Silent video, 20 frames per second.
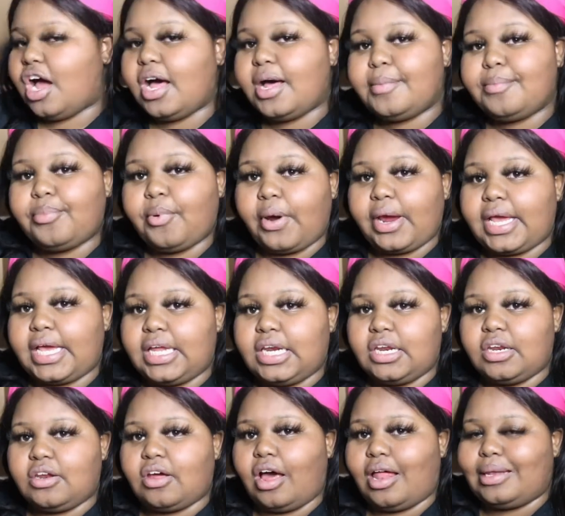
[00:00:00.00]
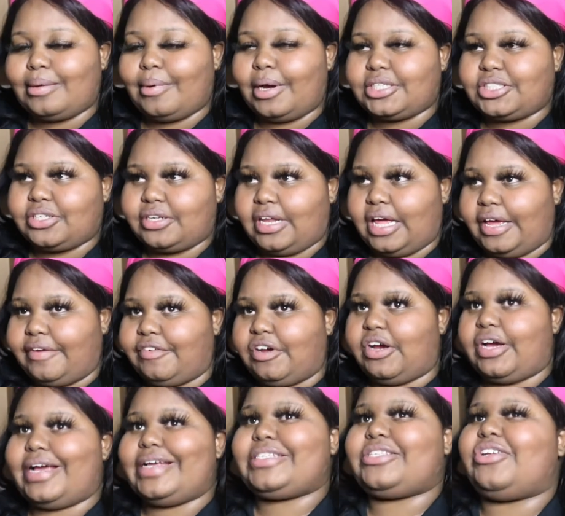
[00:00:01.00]
upbringing and all about your life.
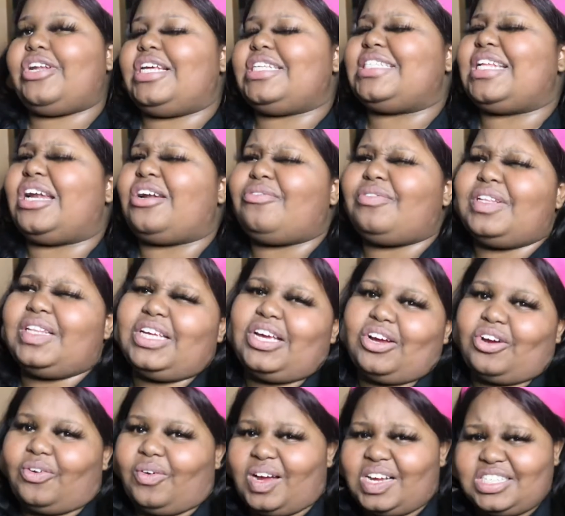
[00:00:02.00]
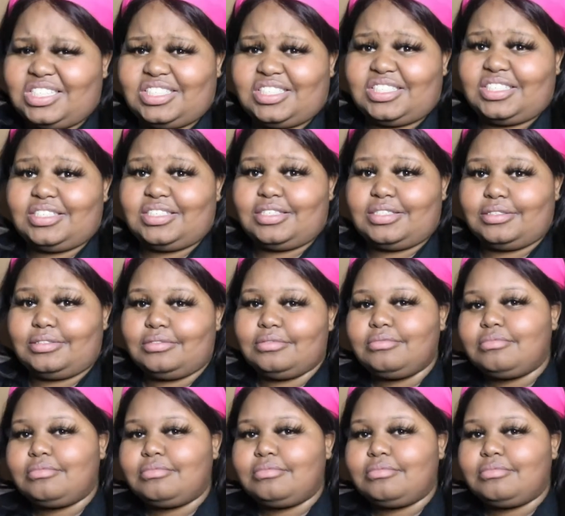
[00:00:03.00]
Okay, so that's not really a question.